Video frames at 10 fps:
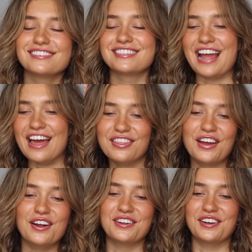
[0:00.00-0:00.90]
stand
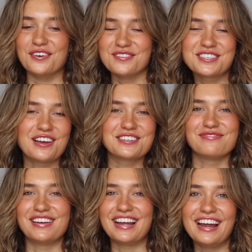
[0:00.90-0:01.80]
there, you know,
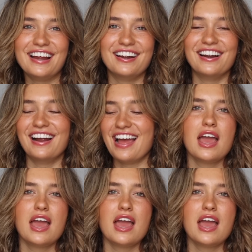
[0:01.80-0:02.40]
massaging my hair.